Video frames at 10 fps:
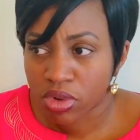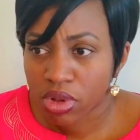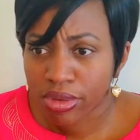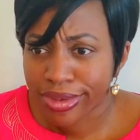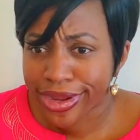
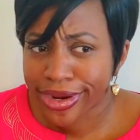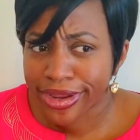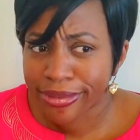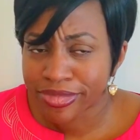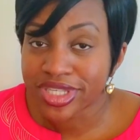Well, I
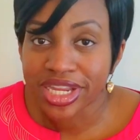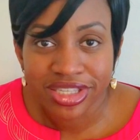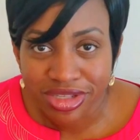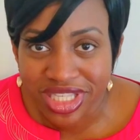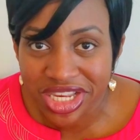am,
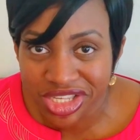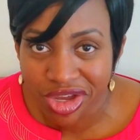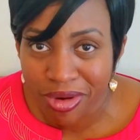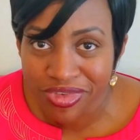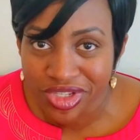besides stating
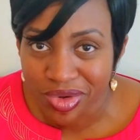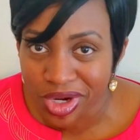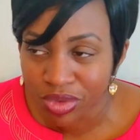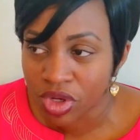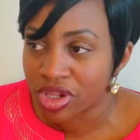the obvious,
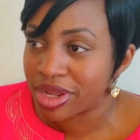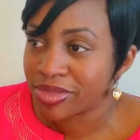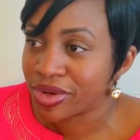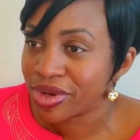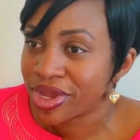right? Well,
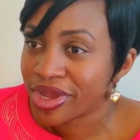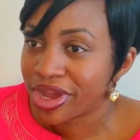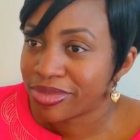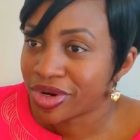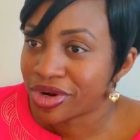
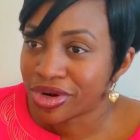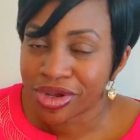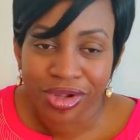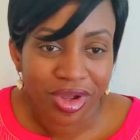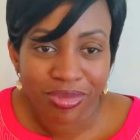I'm a
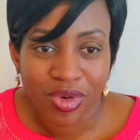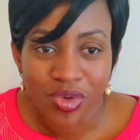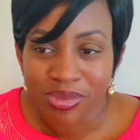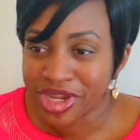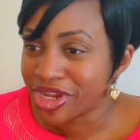girl, I'm a
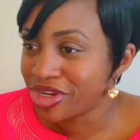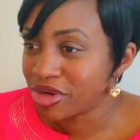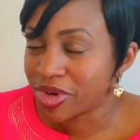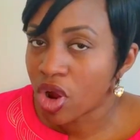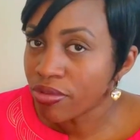woman,
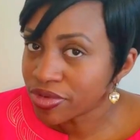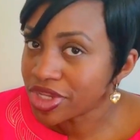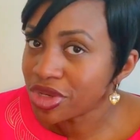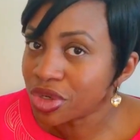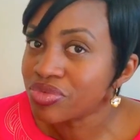
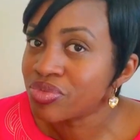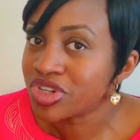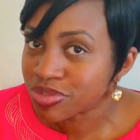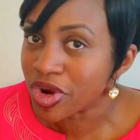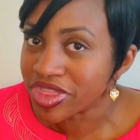hopefully you don't
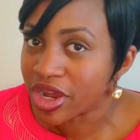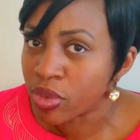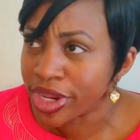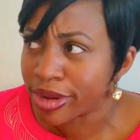respond that way.